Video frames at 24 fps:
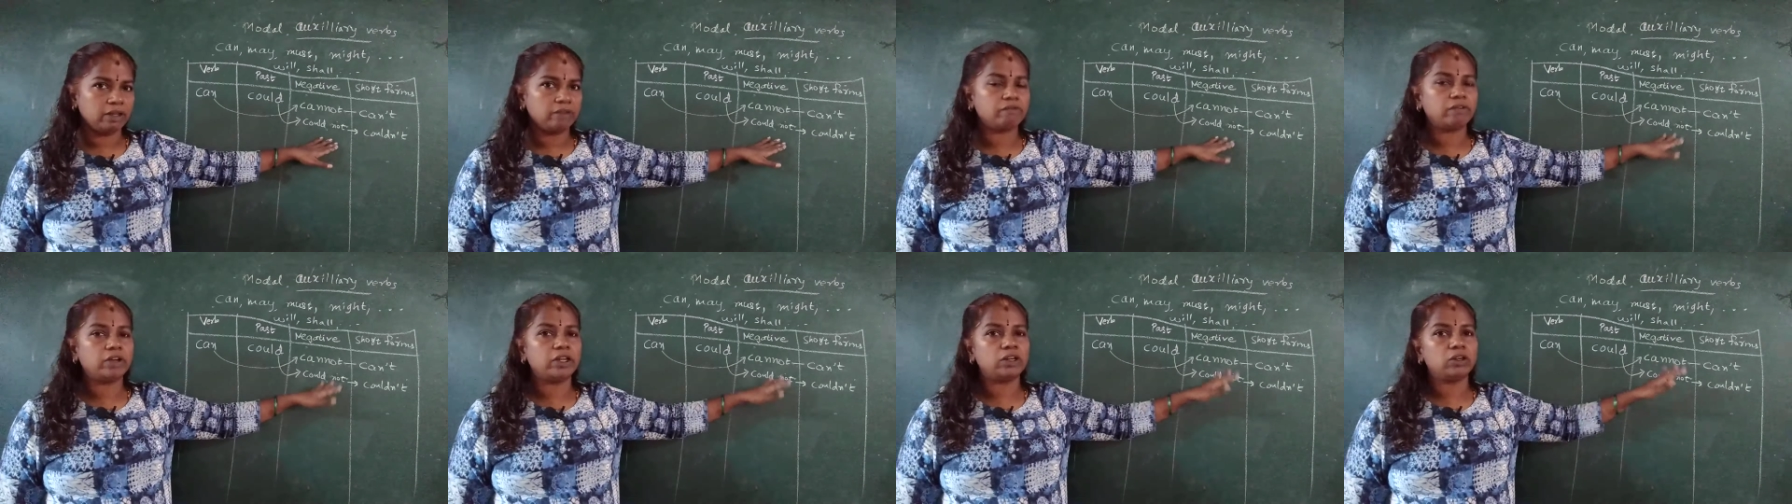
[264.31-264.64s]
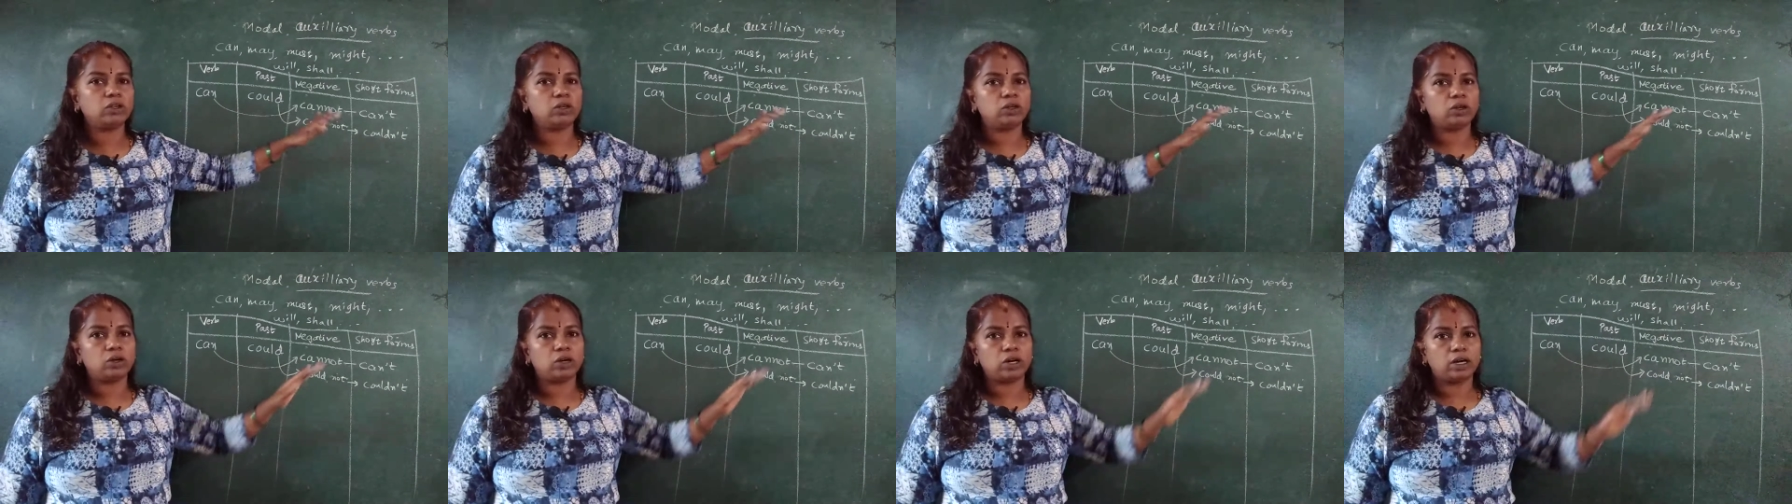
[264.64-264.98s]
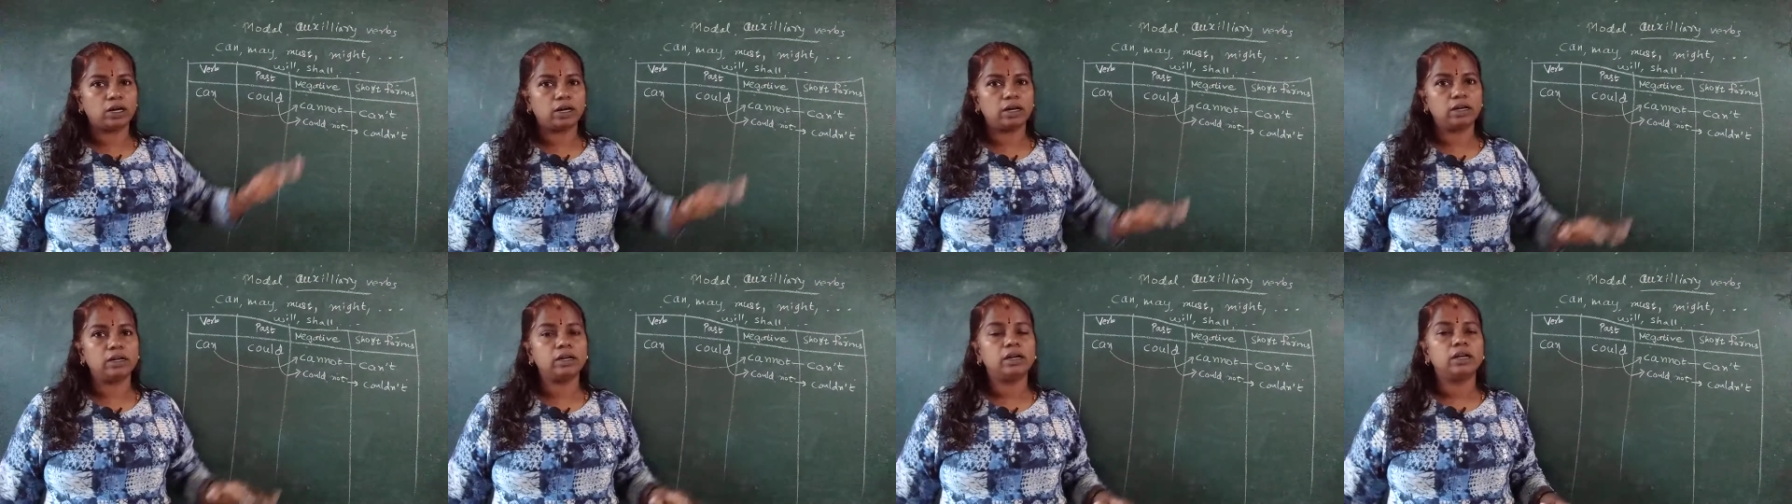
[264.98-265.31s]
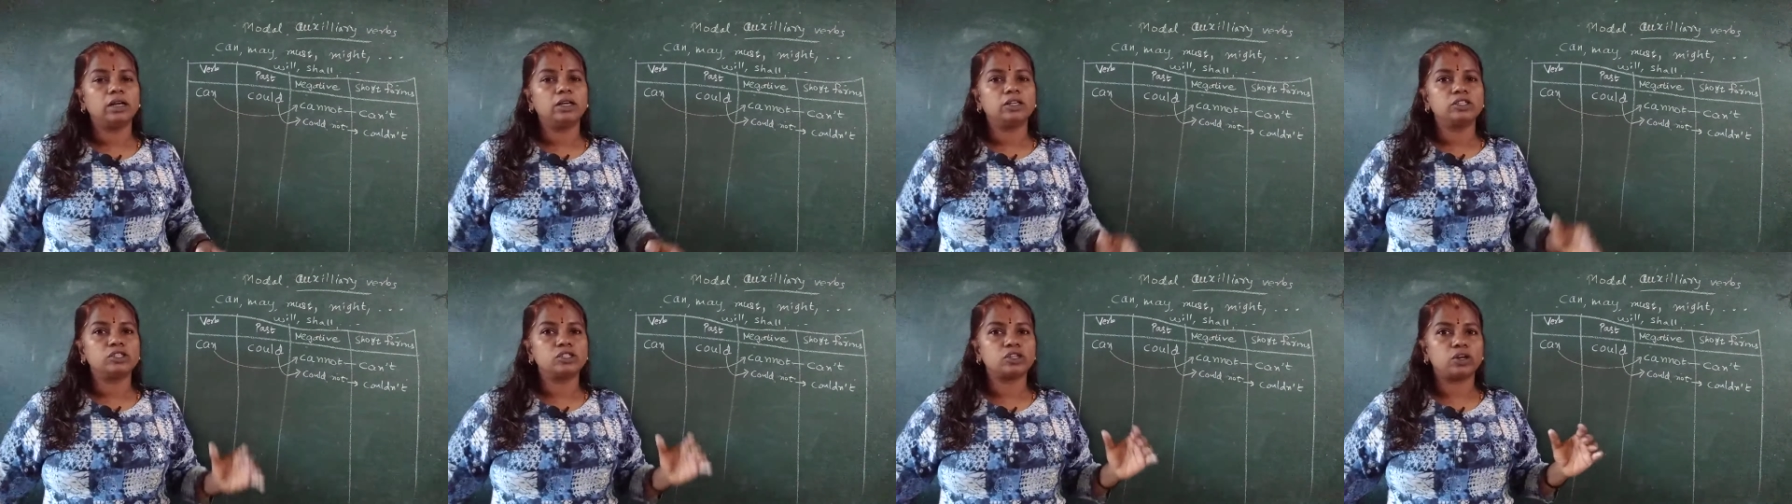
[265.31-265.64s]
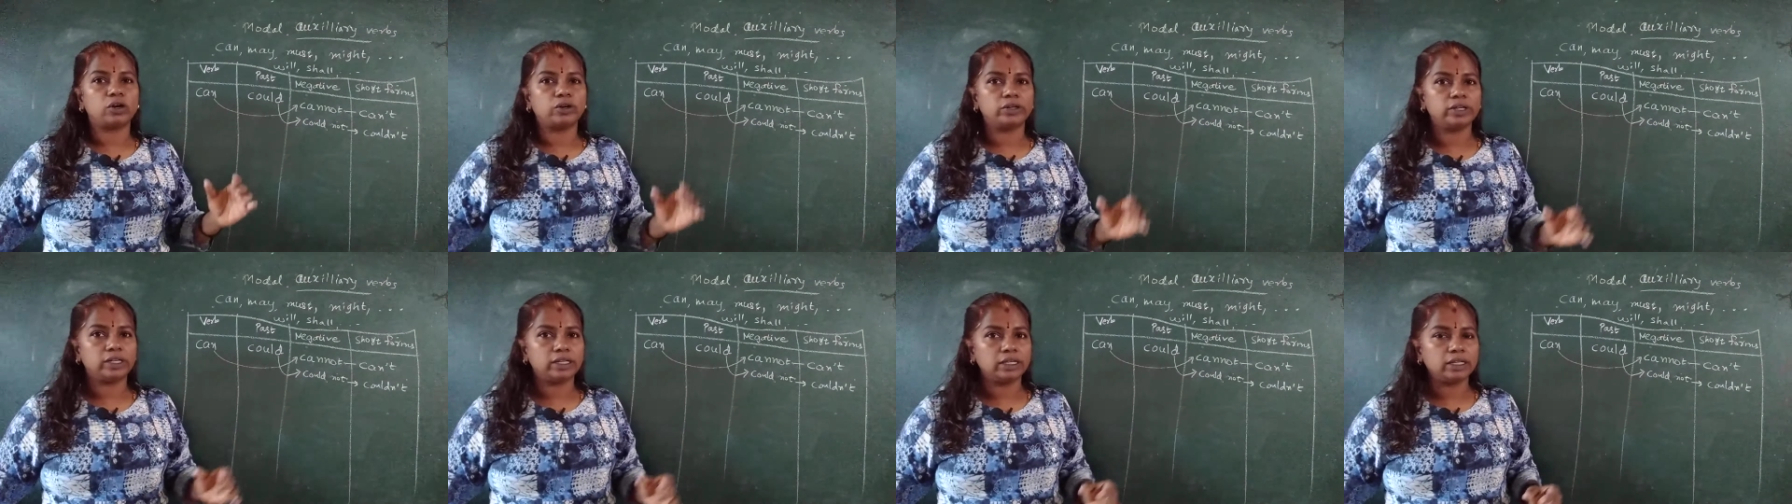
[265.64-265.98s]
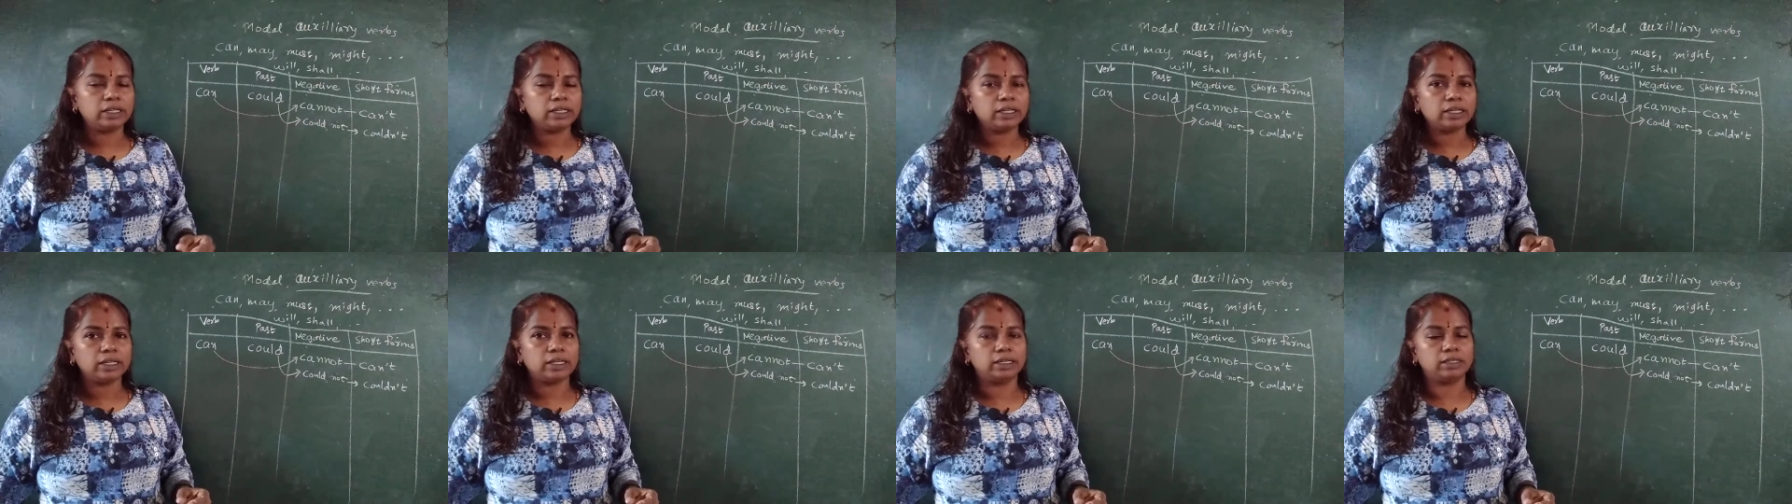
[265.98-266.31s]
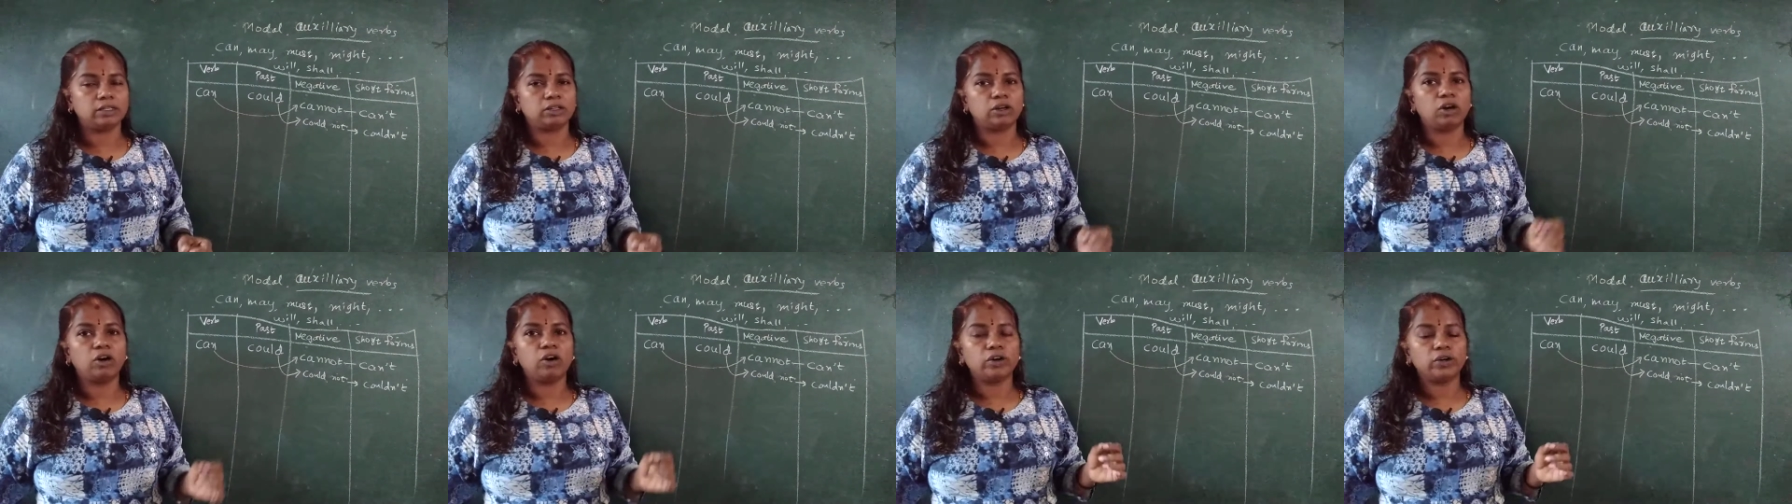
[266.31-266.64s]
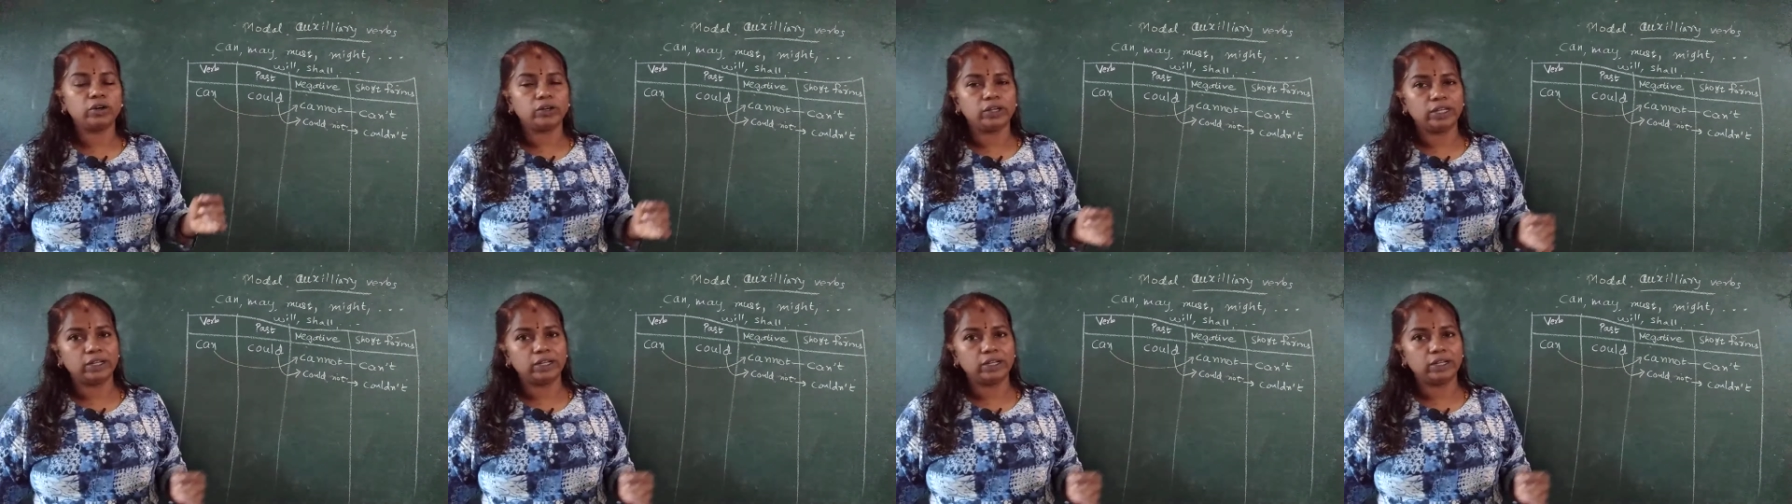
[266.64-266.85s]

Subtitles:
When you are shortening it or